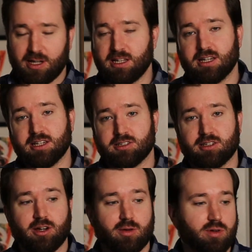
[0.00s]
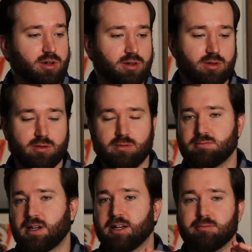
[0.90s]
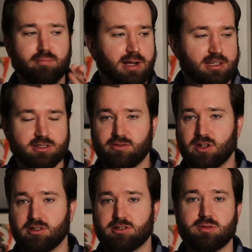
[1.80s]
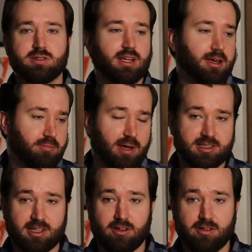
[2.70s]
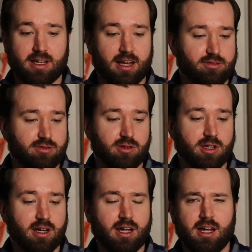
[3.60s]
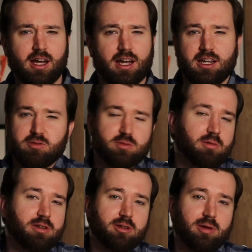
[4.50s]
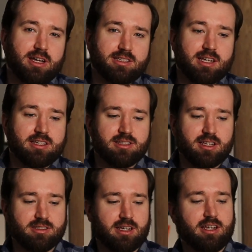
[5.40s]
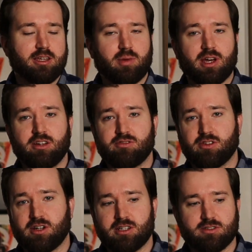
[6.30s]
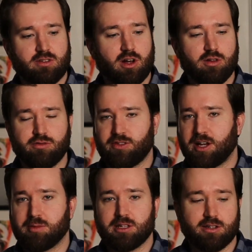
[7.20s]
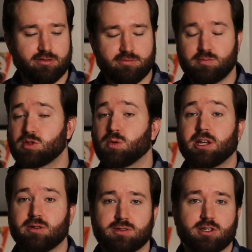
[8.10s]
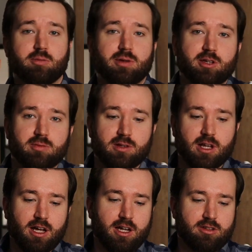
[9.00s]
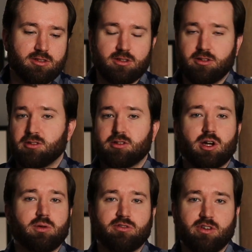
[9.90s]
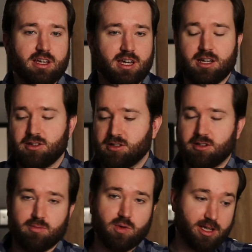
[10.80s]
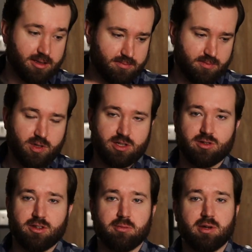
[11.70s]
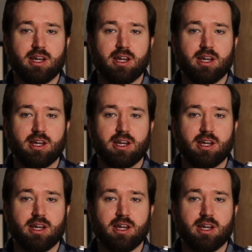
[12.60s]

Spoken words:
many years ago who had millions of dollars to his name, based out in California, and he was probably in about his 80s, and he paid for his whole family of 20 or so people to go on a vacation, and we joined them,